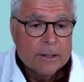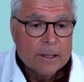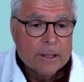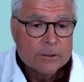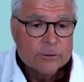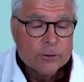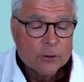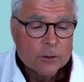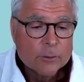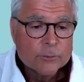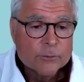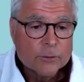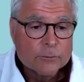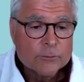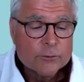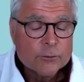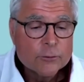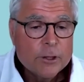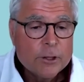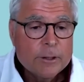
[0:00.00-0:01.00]
in terms of
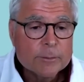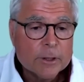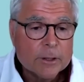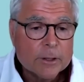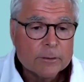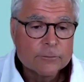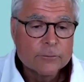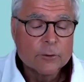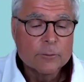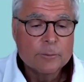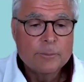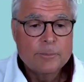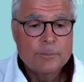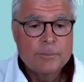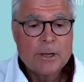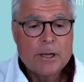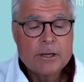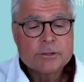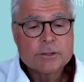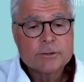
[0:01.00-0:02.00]
treatment for
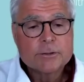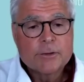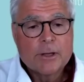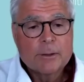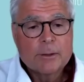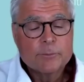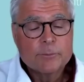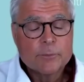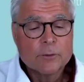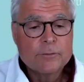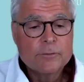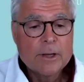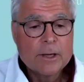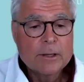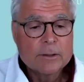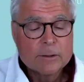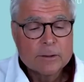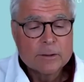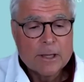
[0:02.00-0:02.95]
patients that prevent